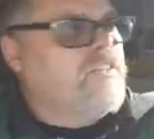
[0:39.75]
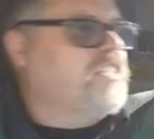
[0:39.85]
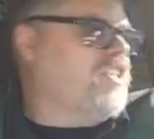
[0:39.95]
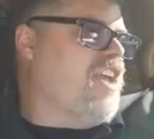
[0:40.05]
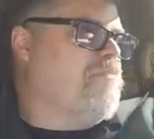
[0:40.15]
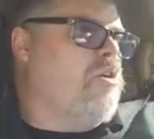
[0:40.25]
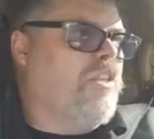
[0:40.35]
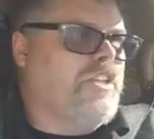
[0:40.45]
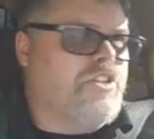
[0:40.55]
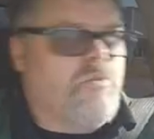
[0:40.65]
the side
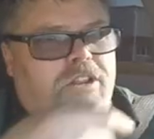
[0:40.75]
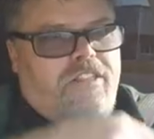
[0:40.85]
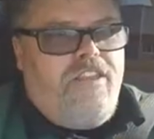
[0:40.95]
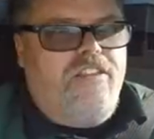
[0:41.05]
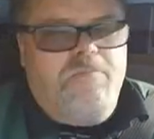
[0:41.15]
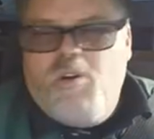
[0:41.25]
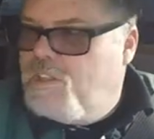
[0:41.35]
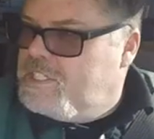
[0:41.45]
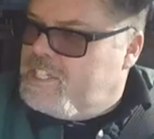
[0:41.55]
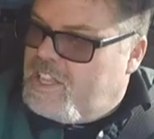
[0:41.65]
moldings go into the other
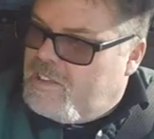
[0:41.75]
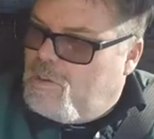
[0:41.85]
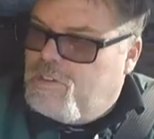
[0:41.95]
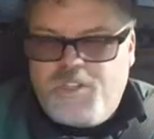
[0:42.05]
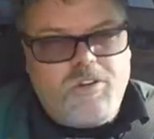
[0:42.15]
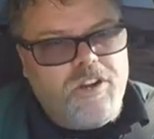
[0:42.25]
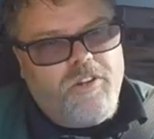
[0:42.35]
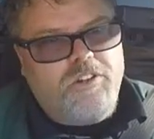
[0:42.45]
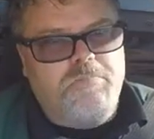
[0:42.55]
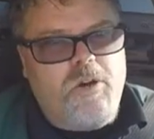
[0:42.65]
moldings go into
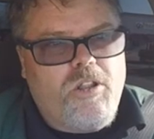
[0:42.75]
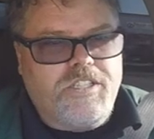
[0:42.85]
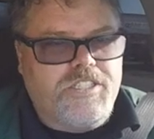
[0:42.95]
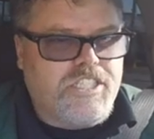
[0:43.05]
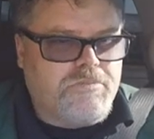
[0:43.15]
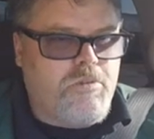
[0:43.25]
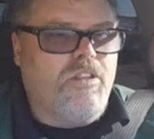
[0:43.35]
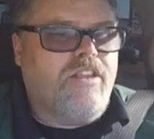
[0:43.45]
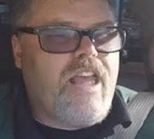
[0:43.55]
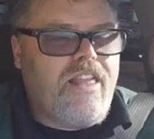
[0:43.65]
those moldings, this
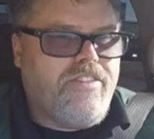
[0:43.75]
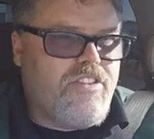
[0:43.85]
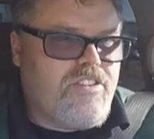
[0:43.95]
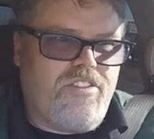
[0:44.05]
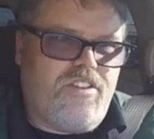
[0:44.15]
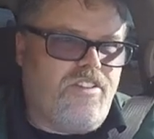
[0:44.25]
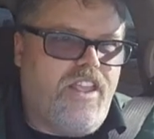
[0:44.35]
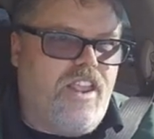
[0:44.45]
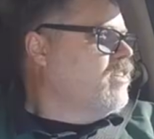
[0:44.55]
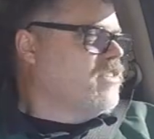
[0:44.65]
molding, that, and this other thing.